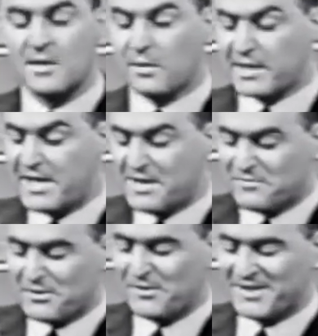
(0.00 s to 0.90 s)
Now, I
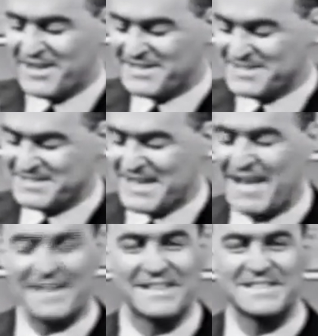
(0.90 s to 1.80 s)
can't very well get into this
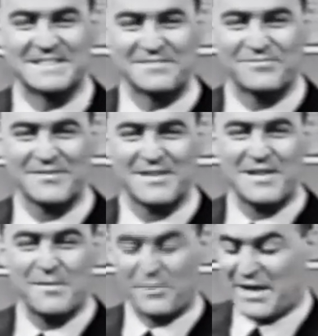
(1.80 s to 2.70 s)
tank and listen,
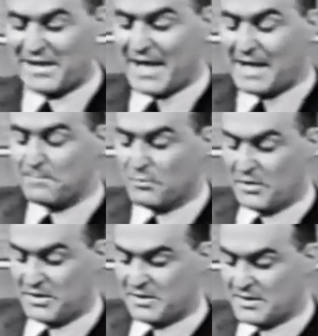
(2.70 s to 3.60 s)
but I can
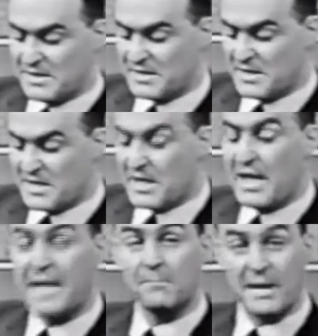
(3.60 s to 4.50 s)
put
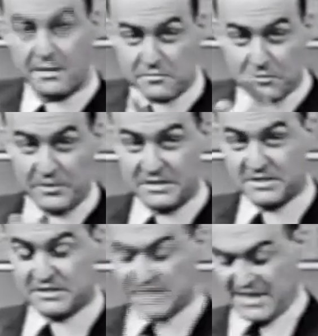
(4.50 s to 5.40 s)
a microphone into the